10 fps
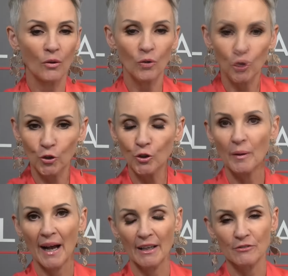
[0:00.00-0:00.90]
who you're
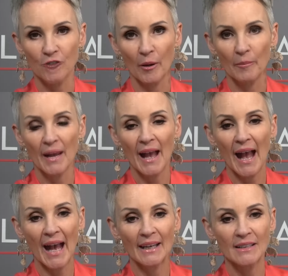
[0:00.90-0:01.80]
buying from
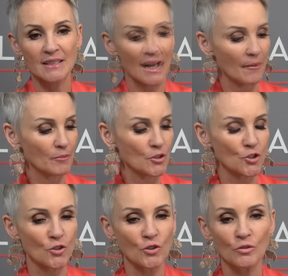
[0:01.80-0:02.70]
and
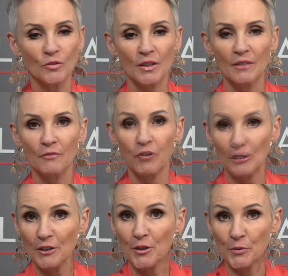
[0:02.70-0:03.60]
follow
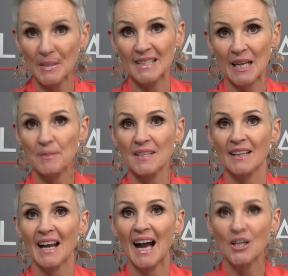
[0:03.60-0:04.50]
the three steps
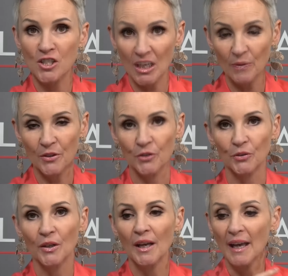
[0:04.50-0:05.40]
that I share with you
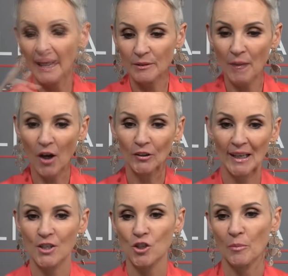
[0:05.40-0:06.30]
in my
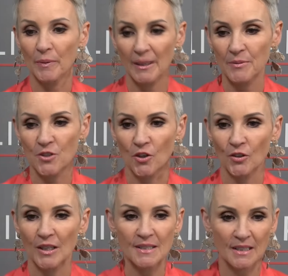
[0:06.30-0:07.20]
online shopping episode.
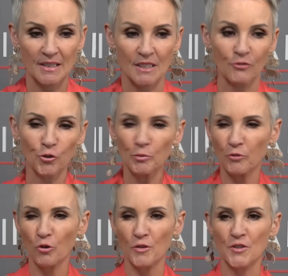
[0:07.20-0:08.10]
It's a few
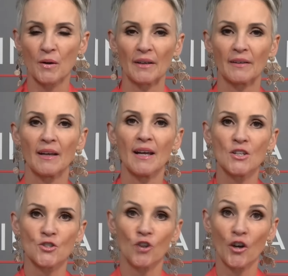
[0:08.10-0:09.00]
before this one.
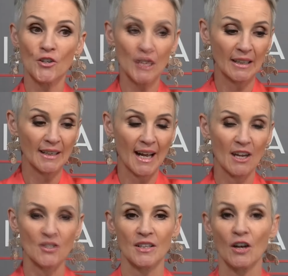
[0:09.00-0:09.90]
So go and check it
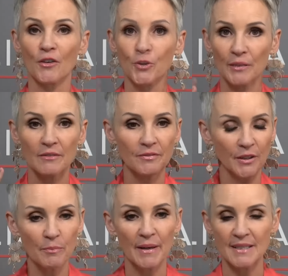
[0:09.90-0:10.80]
out. There are three very
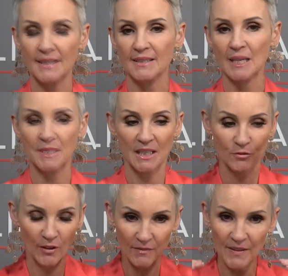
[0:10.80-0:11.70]
basic steps that if you
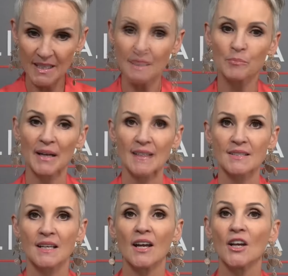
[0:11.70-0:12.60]
have these in place,
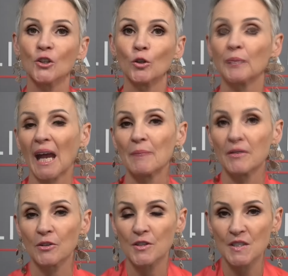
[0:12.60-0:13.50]
you'll become a
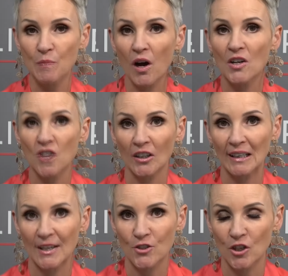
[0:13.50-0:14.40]
very smart
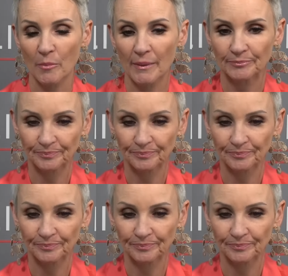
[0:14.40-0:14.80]
online shopper.